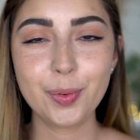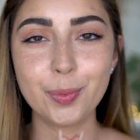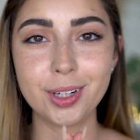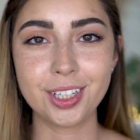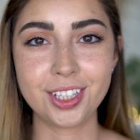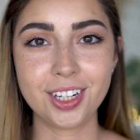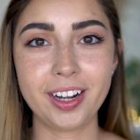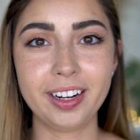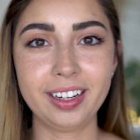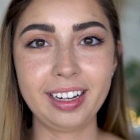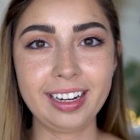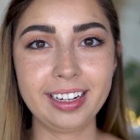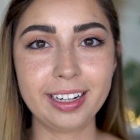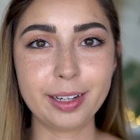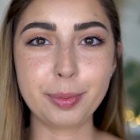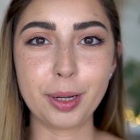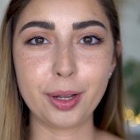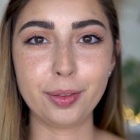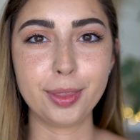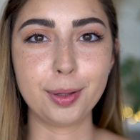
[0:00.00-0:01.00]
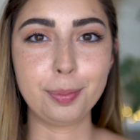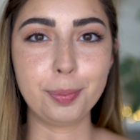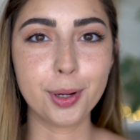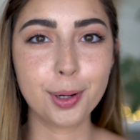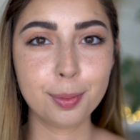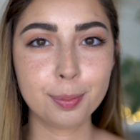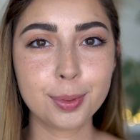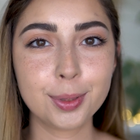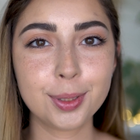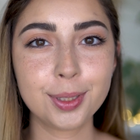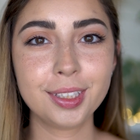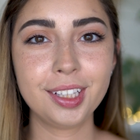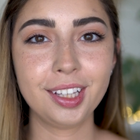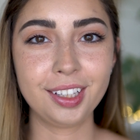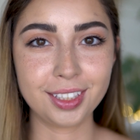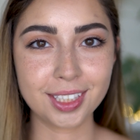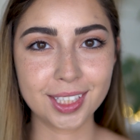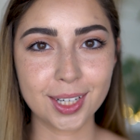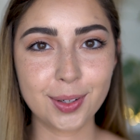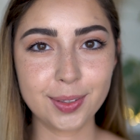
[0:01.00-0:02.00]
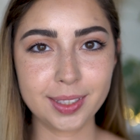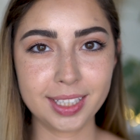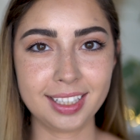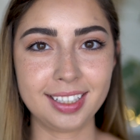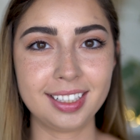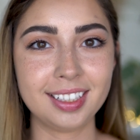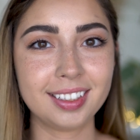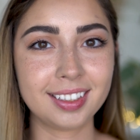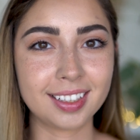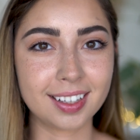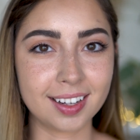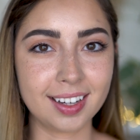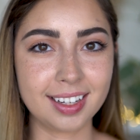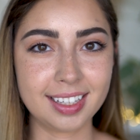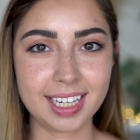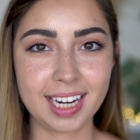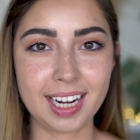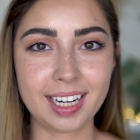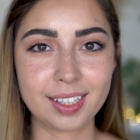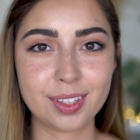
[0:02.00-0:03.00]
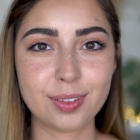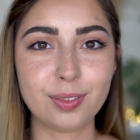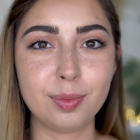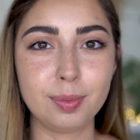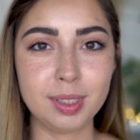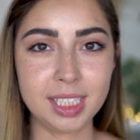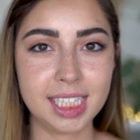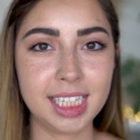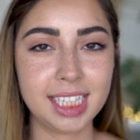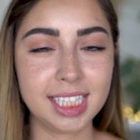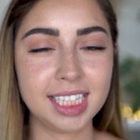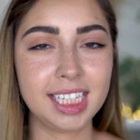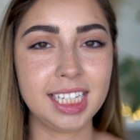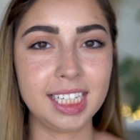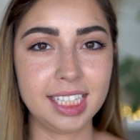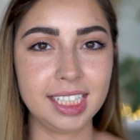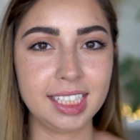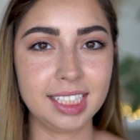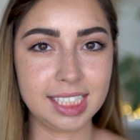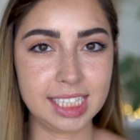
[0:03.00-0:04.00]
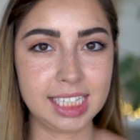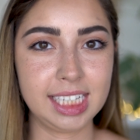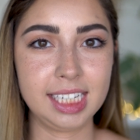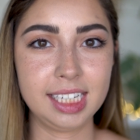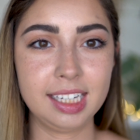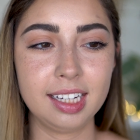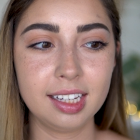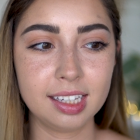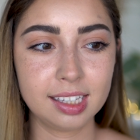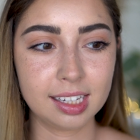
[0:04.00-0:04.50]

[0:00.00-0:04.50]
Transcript: we're talking about the purple donut contacts from TTDEYE.